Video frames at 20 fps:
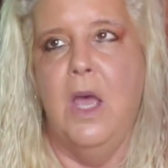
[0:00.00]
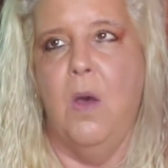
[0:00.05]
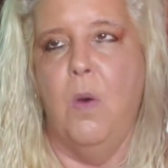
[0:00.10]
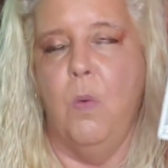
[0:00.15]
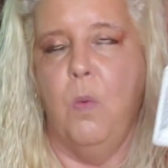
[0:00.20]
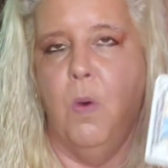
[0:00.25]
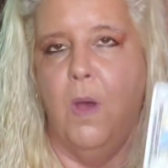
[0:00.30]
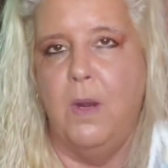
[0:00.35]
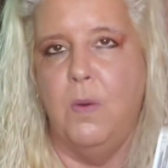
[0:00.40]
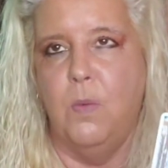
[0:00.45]

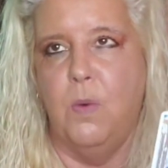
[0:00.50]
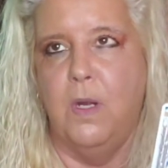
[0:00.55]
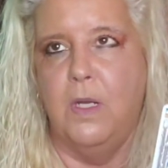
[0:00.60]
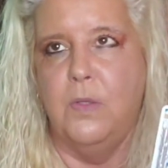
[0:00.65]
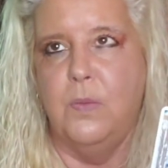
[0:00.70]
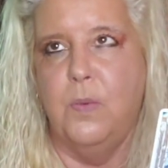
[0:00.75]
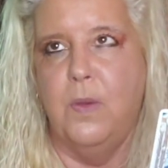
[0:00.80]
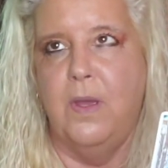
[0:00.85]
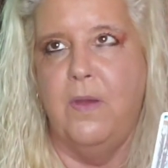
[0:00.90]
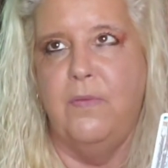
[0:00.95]
What
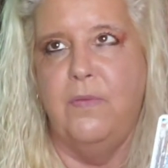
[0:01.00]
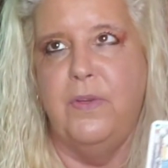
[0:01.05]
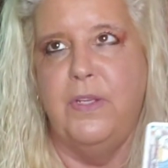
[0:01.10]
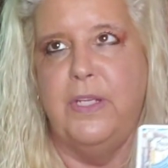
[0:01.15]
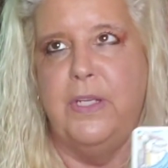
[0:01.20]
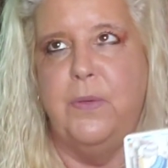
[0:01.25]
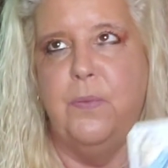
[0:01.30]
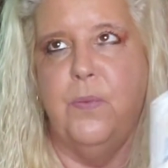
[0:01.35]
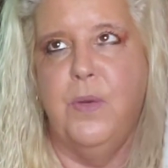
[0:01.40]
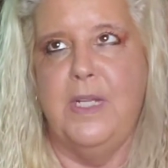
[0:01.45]
worked well for
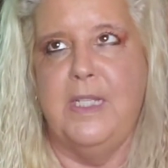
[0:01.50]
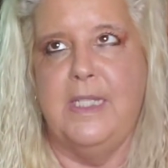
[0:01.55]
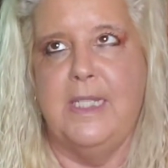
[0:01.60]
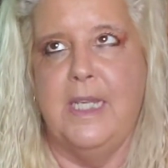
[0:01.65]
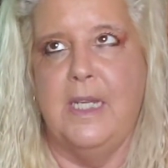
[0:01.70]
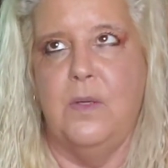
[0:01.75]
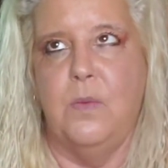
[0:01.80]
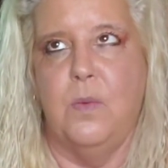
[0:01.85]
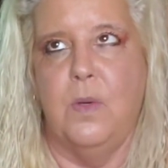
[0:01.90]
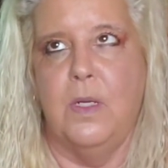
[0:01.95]
you, what
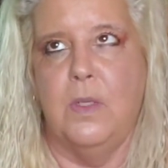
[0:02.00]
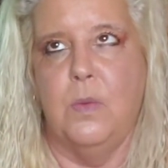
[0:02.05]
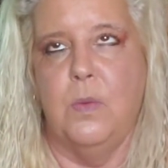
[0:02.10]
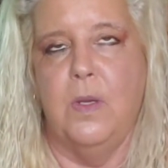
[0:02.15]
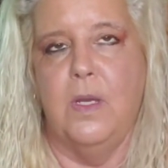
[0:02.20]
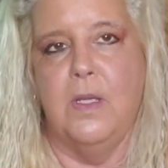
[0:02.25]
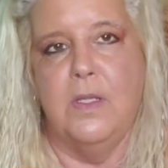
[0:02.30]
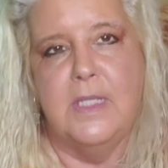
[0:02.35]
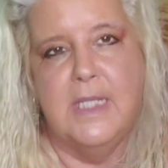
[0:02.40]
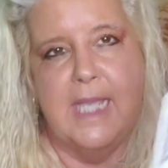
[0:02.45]
didn't work
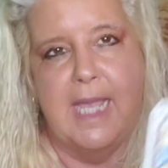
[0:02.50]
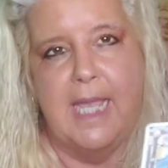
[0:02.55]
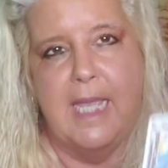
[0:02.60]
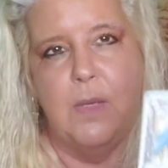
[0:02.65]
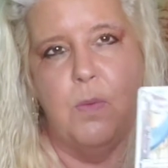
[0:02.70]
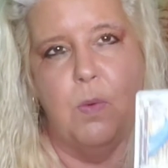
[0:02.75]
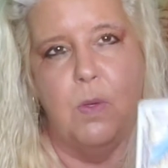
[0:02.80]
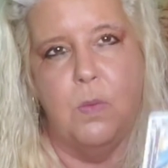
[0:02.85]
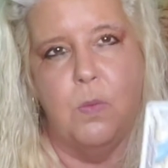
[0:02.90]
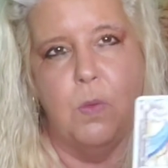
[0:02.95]
well.
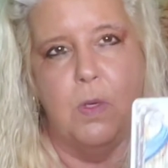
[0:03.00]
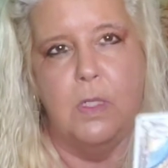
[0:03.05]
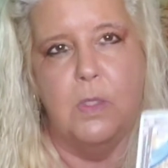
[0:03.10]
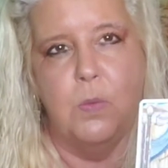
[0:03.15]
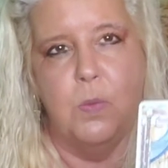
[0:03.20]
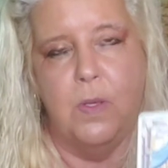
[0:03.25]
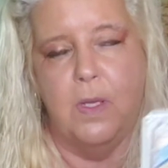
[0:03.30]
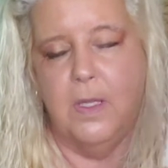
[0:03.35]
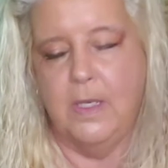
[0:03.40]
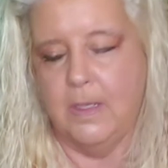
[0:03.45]
Take what worked
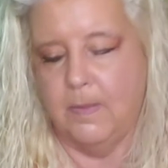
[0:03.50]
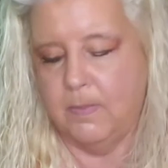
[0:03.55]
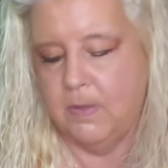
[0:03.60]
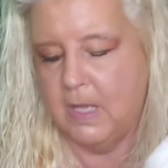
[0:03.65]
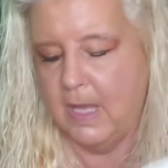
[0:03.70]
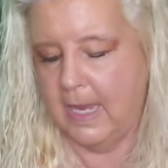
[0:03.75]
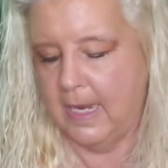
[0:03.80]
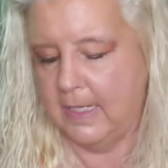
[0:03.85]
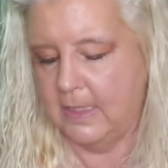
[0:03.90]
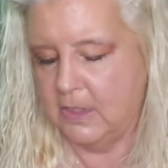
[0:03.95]
well and
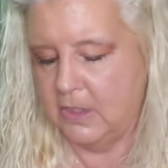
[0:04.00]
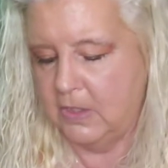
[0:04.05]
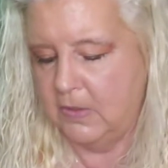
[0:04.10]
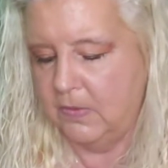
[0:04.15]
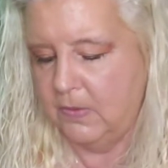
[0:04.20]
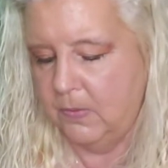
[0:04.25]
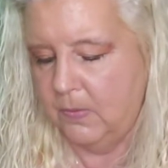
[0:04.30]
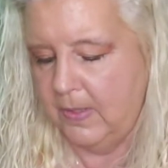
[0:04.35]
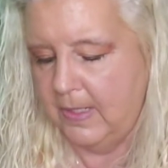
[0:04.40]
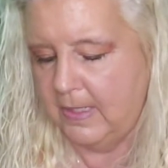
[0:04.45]
apply it to
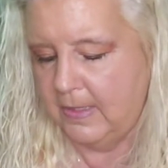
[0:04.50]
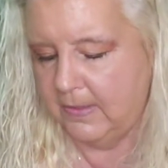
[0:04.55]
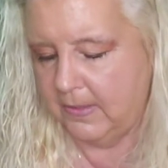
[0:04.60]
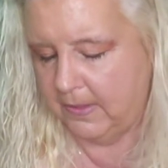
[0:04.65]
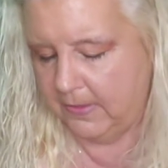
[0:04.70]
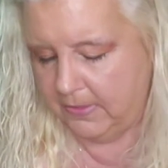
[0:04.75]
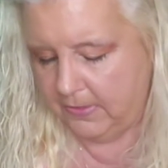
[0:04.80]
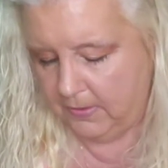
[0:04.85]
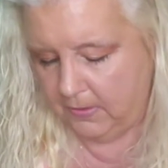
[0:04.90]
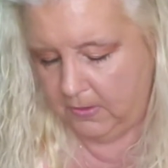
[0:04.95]
the week of
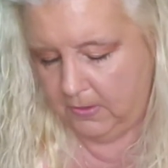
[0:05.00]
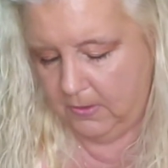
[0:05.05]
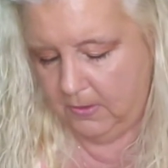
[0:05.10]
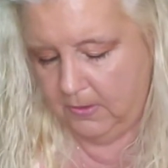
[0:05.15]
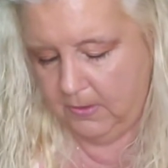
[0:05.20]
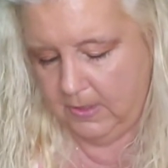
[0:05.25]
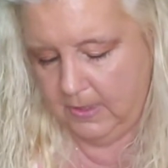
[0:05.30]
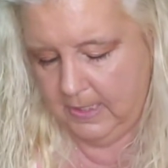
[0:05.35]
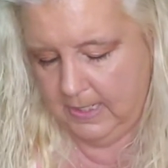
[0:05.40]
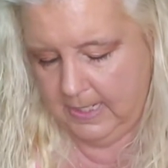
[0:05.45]
the
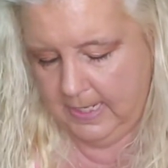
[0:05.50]
third.